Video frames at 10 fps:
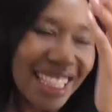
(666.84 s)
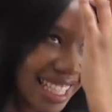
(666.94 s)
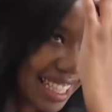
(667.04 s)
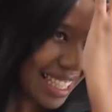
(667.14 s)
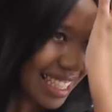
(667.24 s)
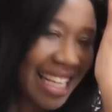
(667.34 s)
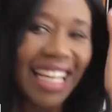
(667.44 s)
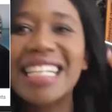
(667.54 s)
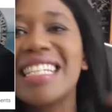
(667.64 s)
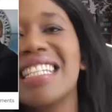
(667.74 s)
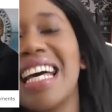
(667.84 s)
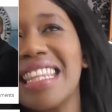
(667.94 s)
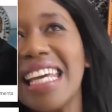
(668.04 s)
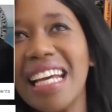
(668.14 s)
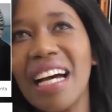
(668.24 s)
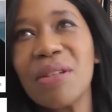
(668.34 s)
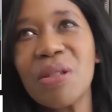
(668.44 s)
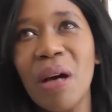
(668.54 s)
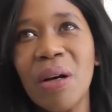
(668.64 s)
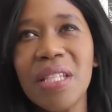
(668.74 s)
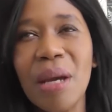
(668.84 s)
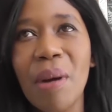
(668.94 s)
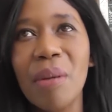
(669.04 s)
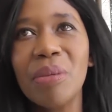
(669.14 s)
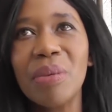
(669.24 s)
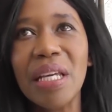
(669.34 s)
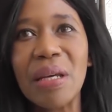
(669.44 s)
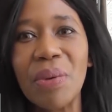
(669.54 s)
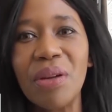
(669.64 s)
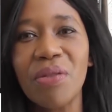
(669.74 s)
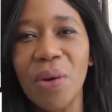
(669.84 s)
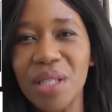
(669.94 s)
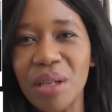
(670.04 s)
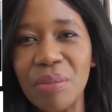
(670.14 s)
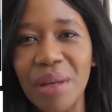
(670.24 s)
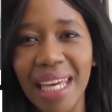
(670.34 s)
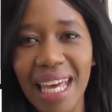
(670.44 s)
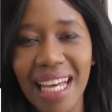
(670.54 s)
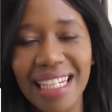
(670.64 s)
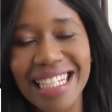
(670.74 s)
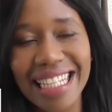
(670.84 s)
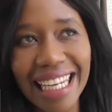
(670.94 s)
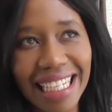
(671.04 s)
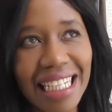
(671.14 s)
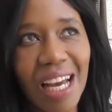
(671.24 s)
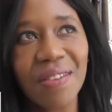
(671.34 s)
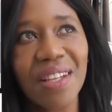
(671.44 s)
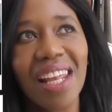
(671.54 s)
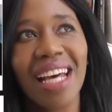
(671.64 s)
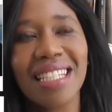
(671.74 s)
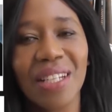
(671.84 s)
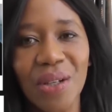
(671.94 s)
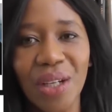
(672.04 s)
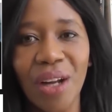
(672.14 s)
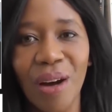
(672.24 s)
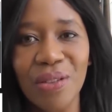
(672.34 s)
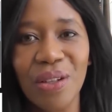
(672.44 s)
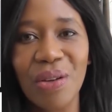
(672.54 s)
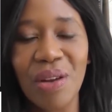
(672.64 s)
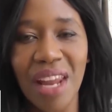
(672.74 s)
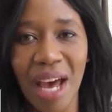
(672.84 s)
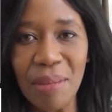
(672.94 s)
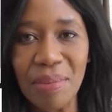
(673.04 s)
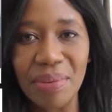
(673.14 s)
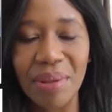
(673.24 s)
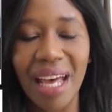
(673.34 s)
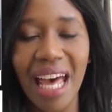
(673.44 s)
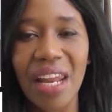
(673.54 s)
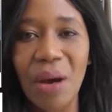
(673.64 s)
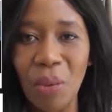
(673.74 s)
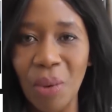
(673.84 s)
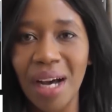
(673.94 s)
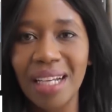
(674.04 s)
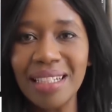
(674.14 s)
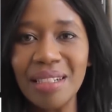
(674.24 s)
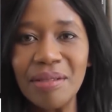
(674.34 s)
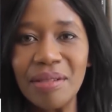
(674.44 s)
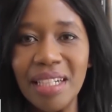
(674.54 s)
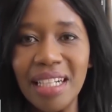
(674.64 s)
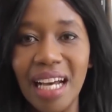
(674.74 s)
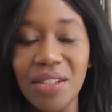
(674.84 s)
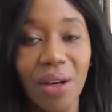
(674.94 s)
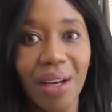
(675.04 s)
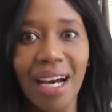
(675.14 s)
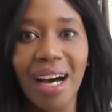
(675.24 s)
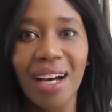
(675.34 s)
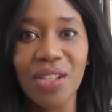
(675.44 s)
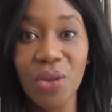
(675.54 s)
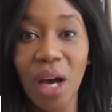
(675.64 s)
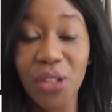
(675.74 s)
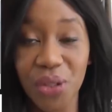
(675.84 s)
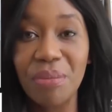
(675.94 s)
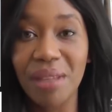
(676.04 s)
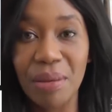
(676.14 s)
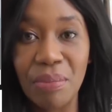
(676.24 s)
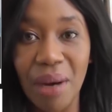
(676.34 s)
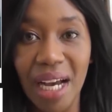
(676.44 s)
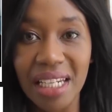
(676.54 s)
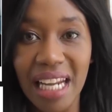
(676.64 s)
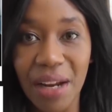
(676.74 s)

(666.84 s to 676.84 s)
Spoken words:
3 days. I think I'd say probably when voting began. The second day after that, I took an afternoon nap and I won. I dreamt that Biden